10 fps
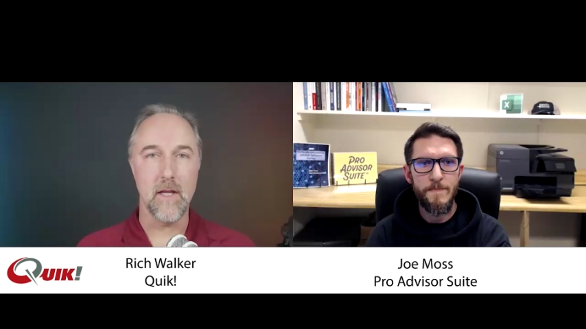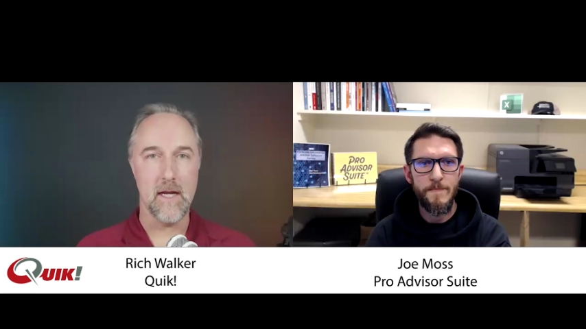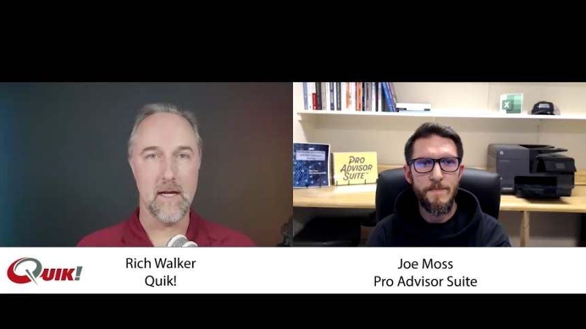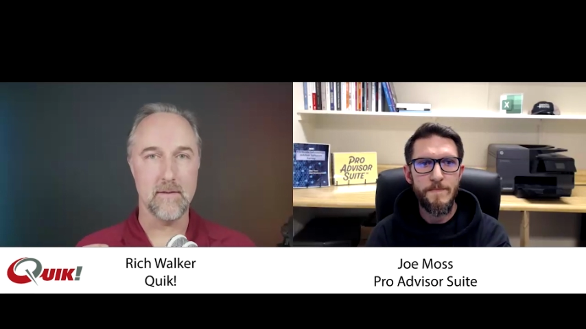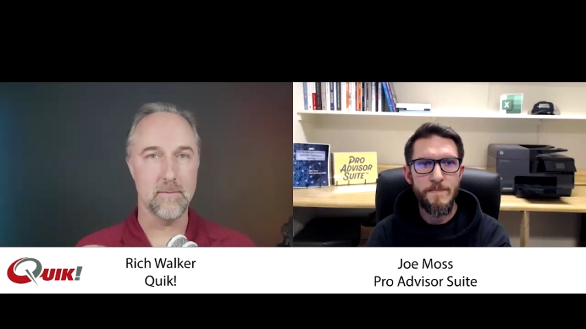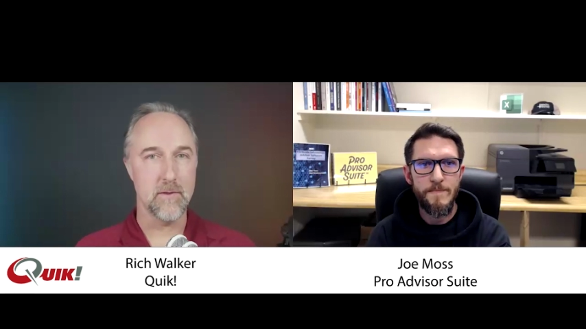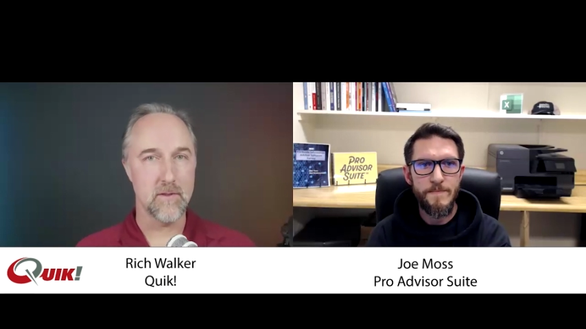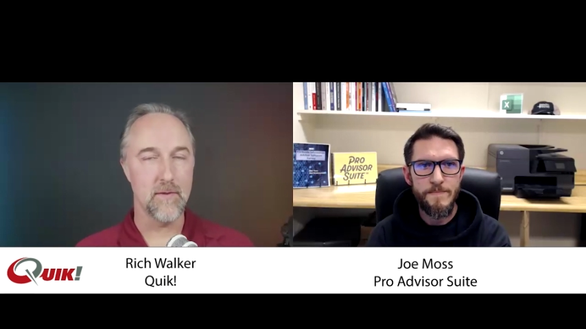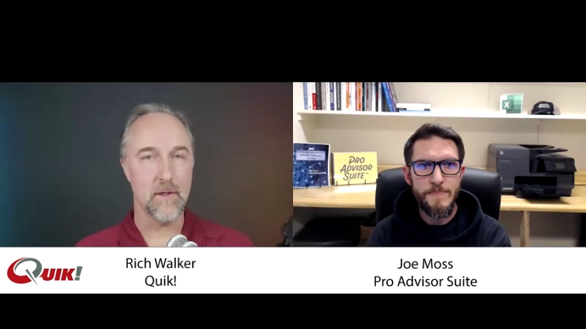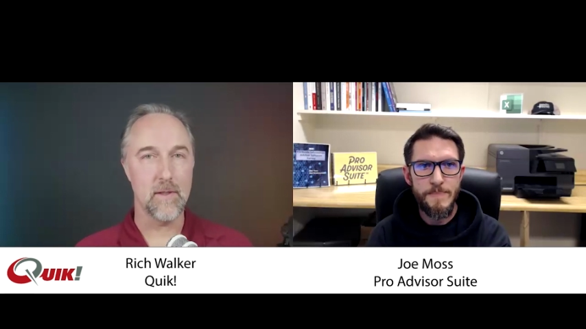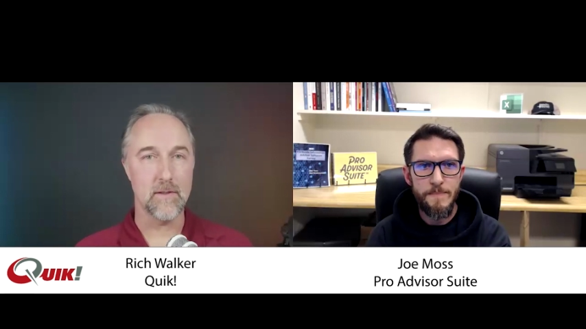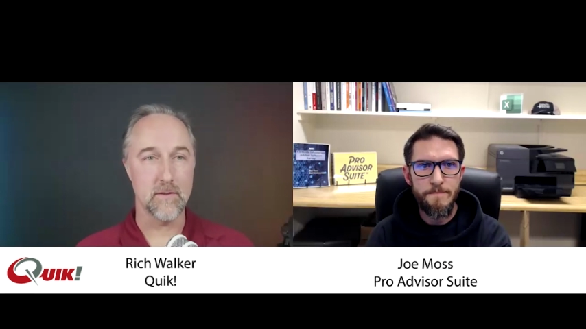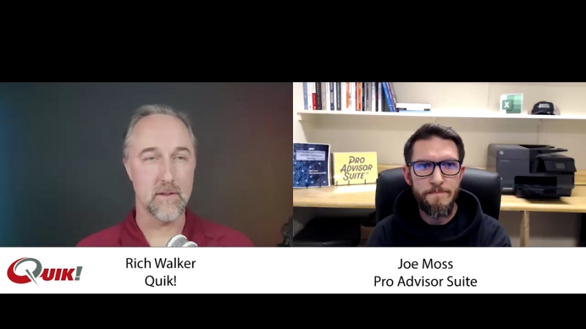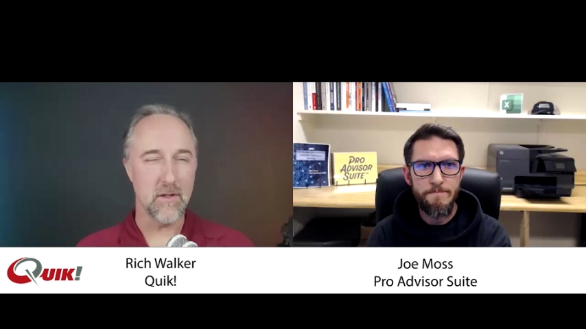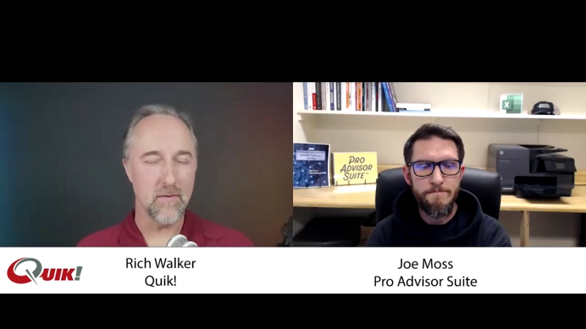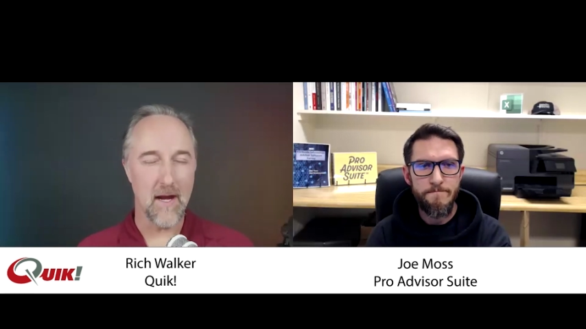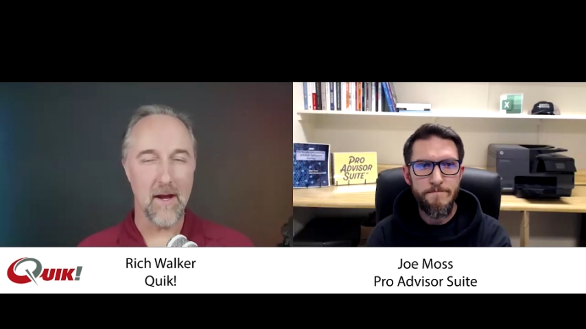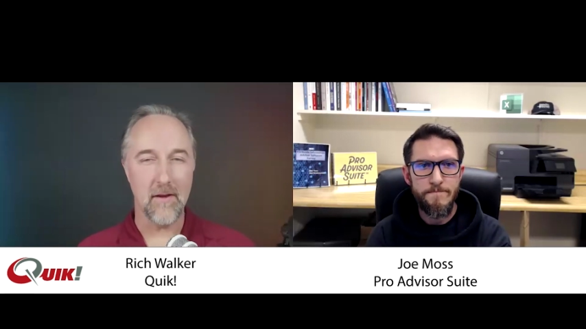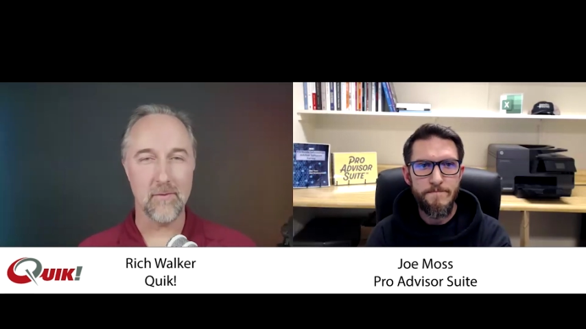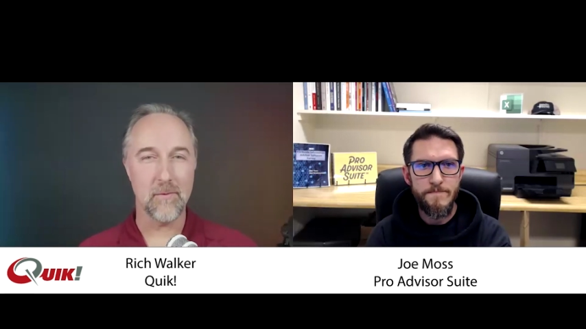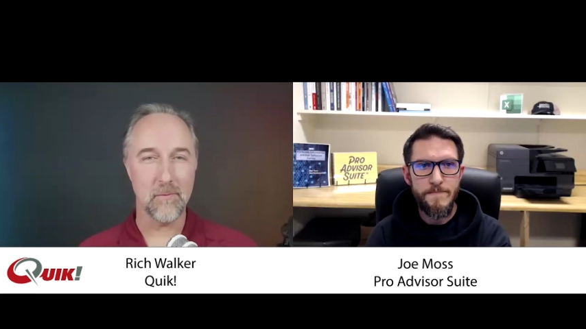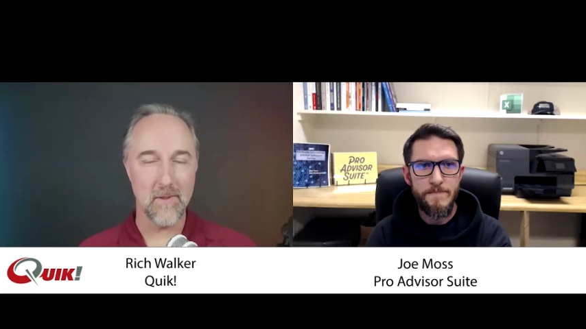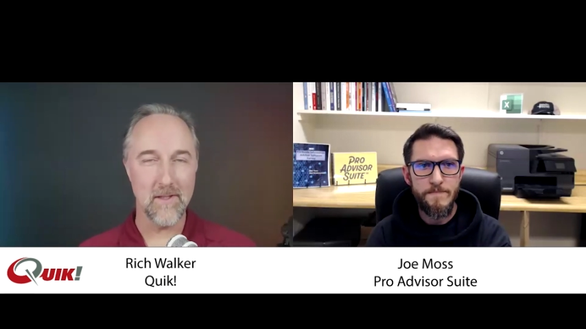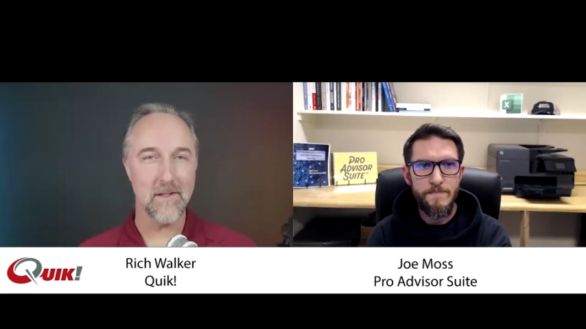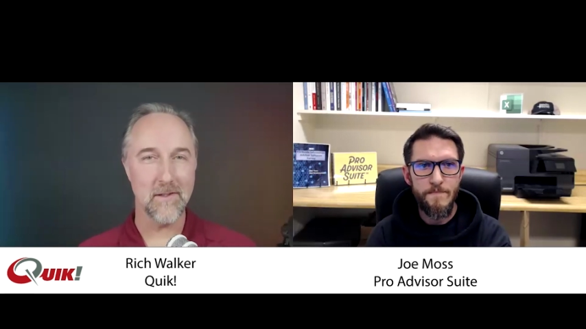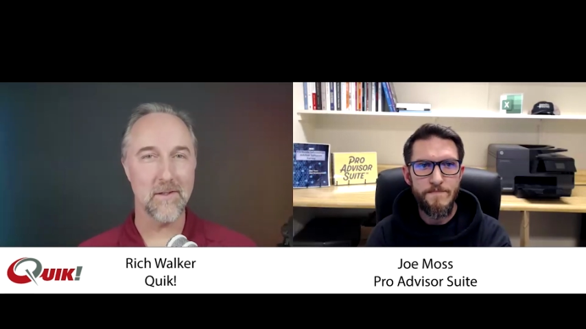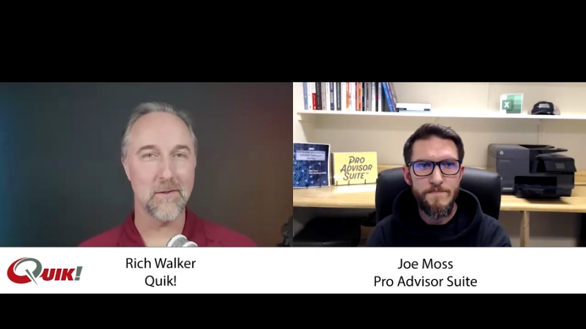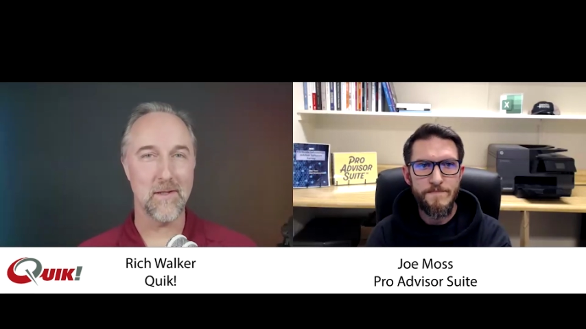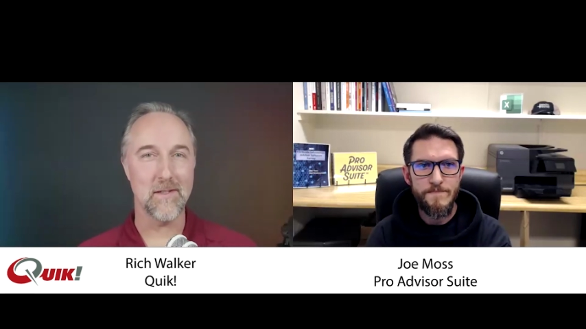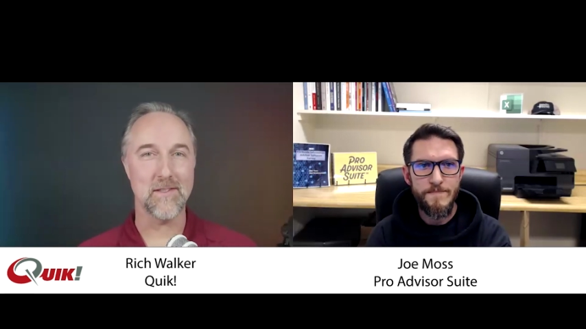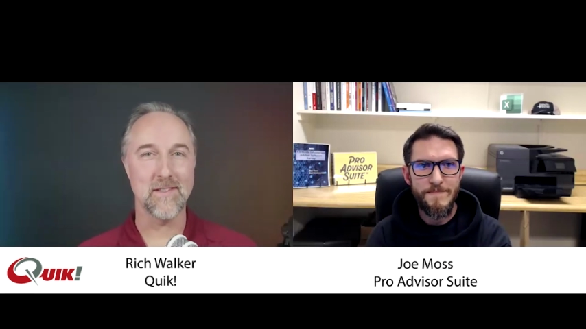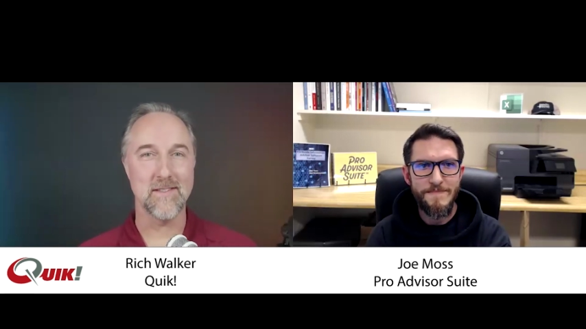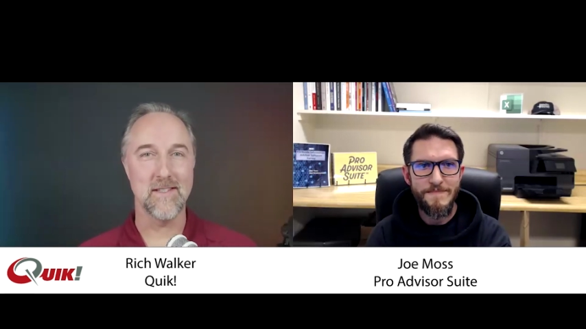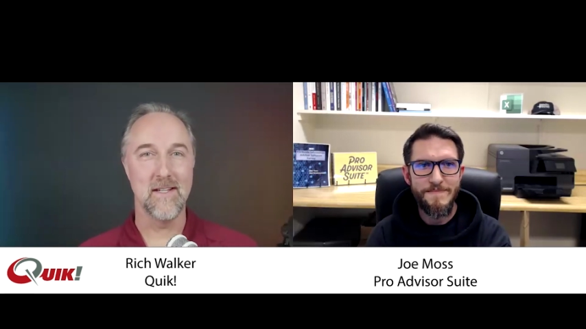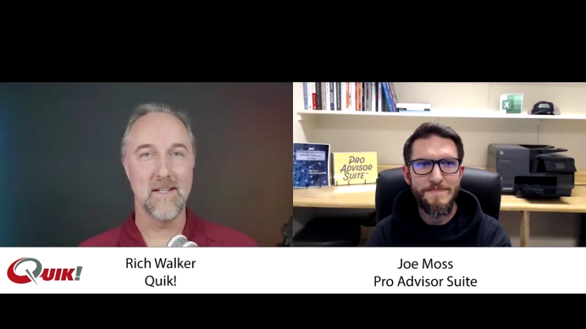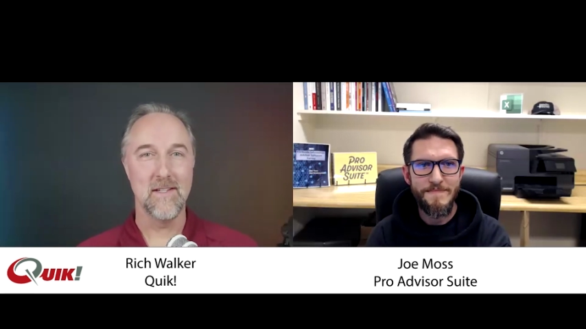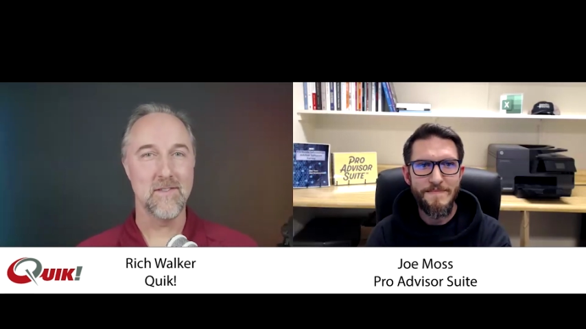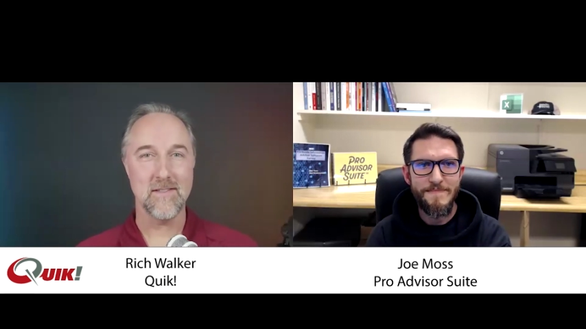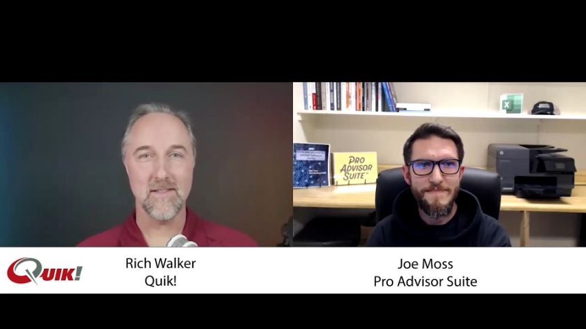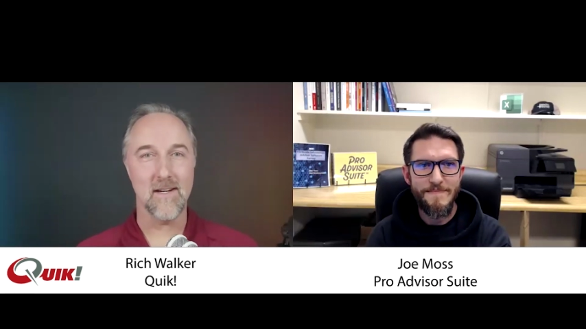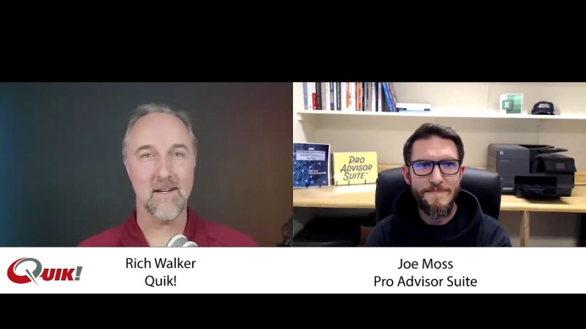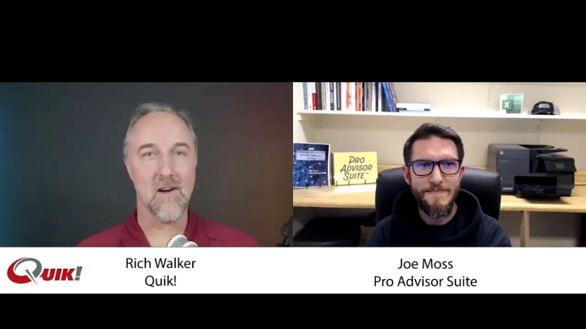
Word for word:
Speaker 1: in and ask specific questions. Like you've asked me really good questions just in a